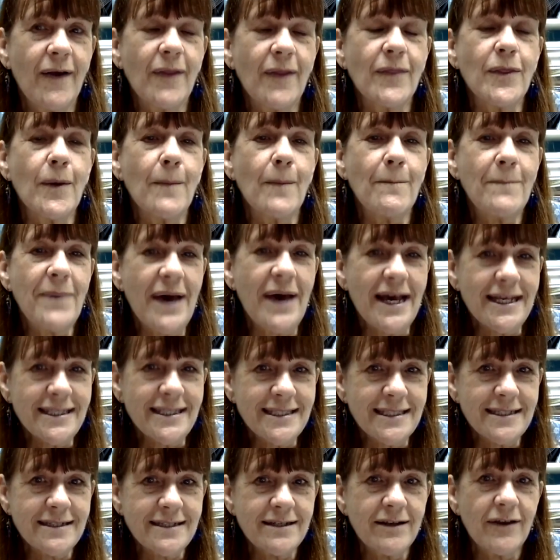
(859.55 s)
the
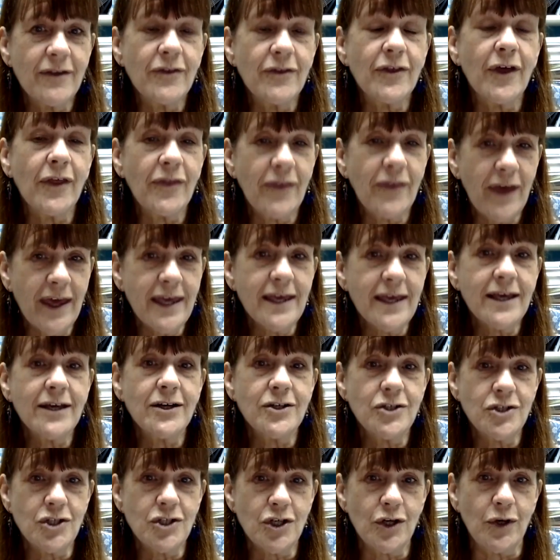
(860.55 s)
best that they
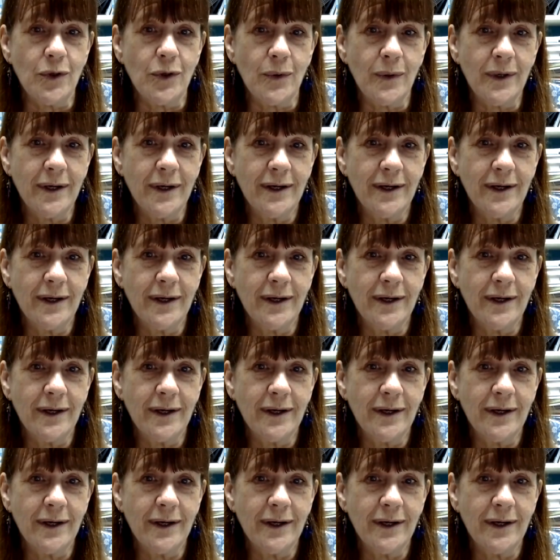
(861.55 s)
can do.